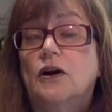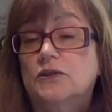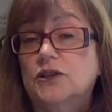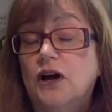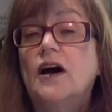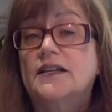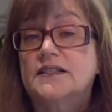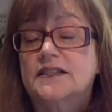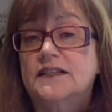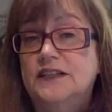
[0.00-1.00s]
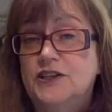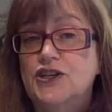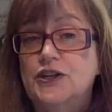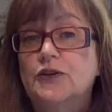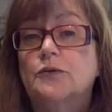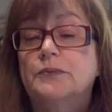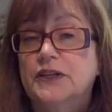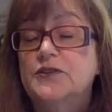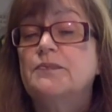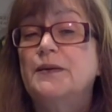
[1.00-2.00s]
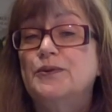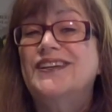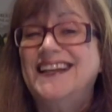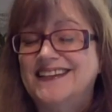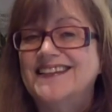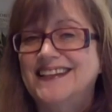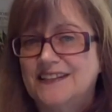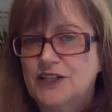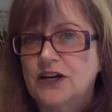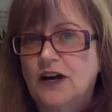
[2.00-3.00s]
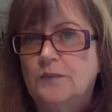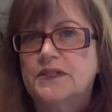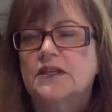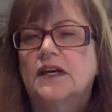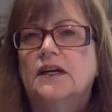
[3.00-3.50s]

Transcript: are lost each year because people can't get jobs.